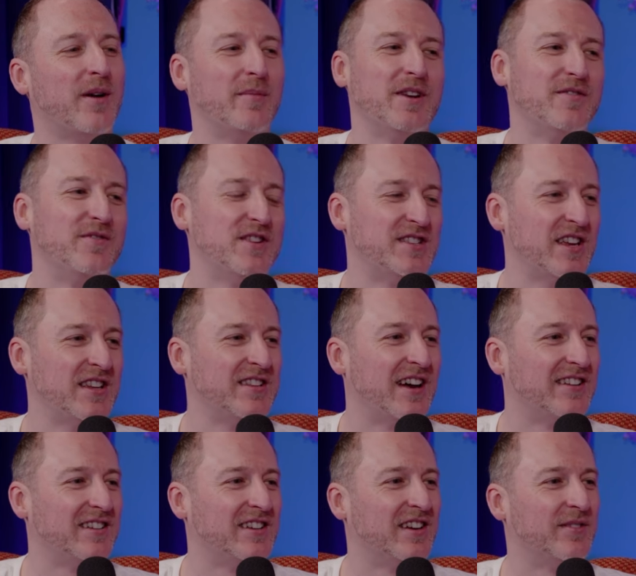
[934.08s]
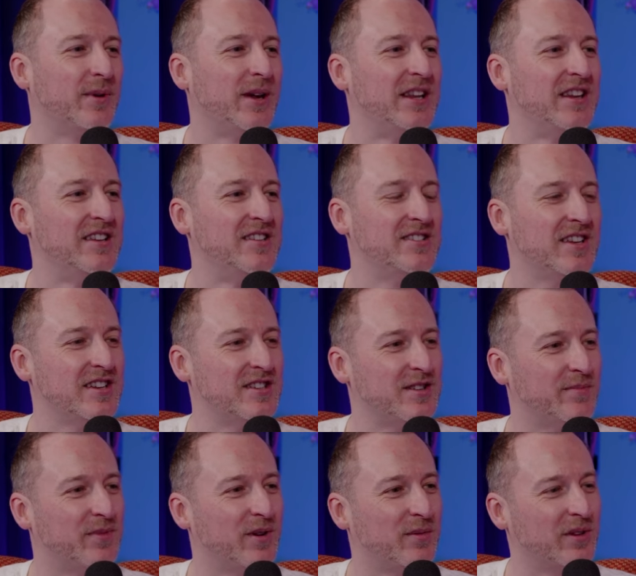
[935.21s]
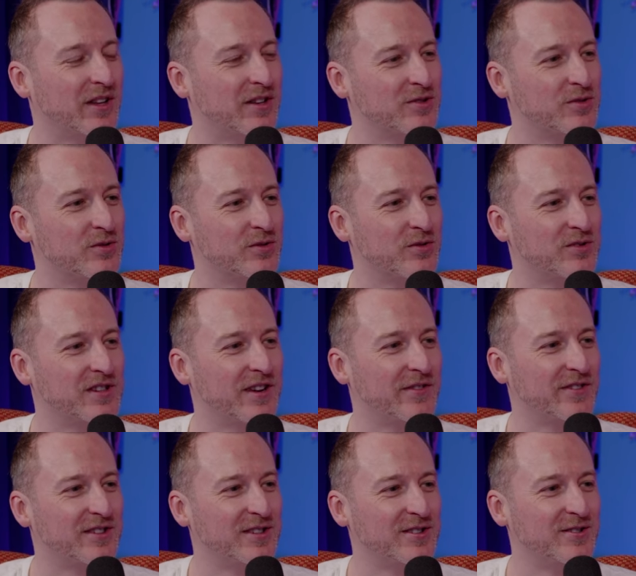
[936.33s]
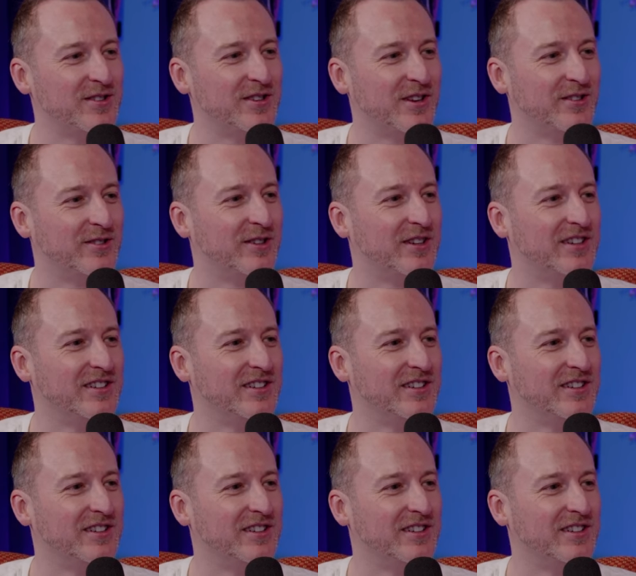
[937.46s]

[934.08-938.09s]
I mean, if you said that to your Wayne these days, you'd probably get social services in your door.